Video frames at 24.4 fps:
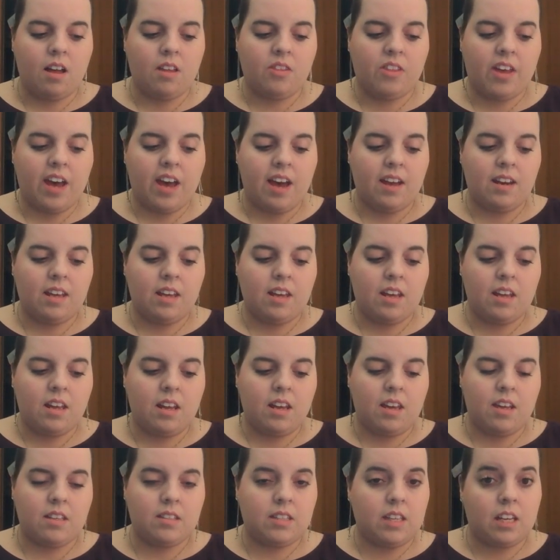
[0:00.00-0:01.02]
that it
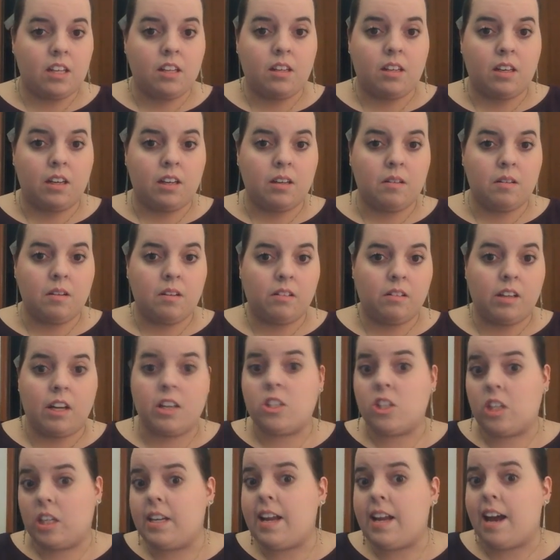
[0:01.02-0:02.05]
is a
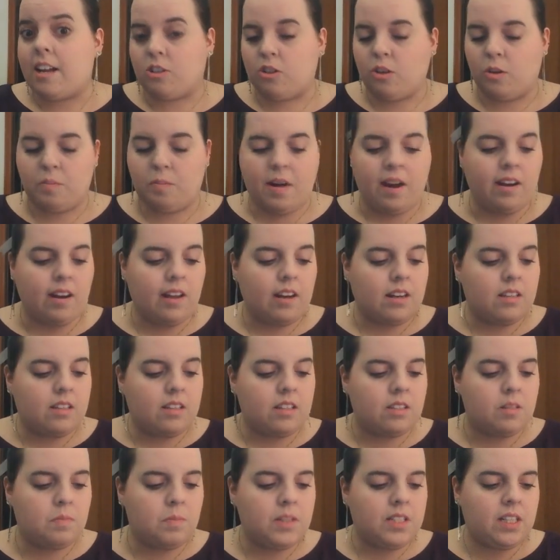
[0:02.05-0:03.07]
largely natural product.
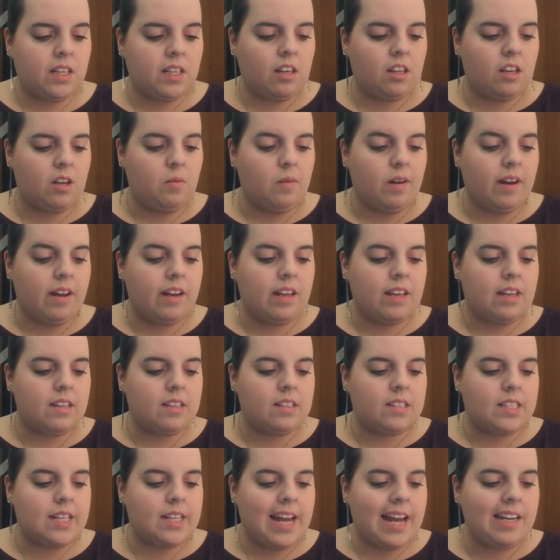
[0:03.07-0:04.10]
This particular one
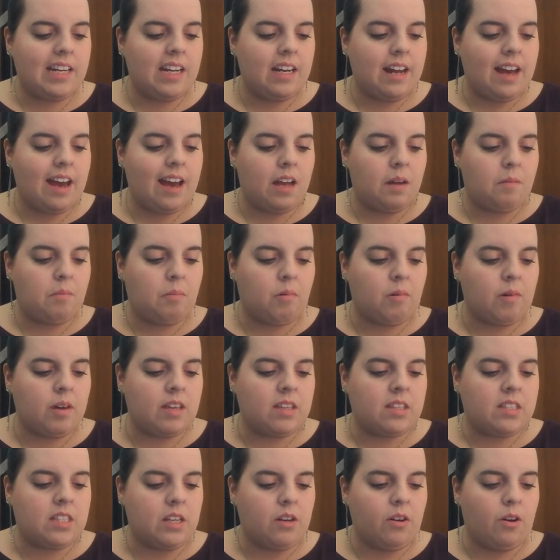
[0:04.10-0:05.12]
is
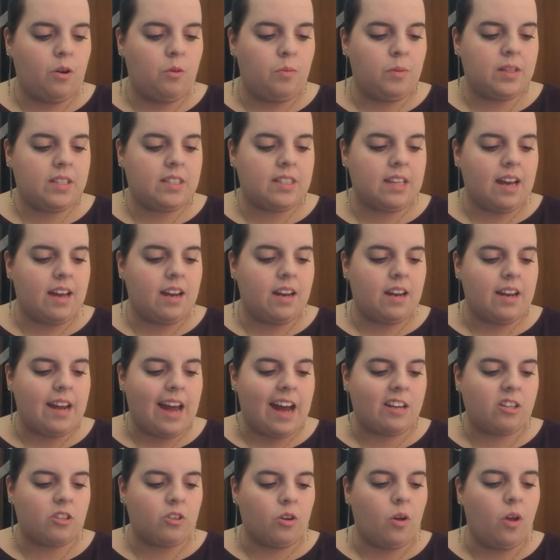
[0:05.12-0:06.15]
99.0%
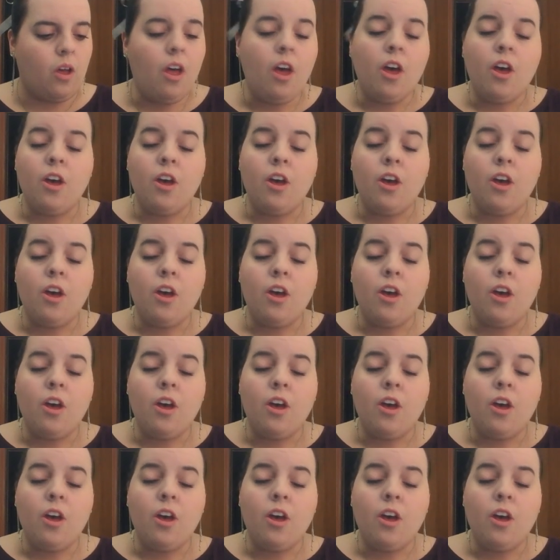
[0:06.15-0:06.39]
natural.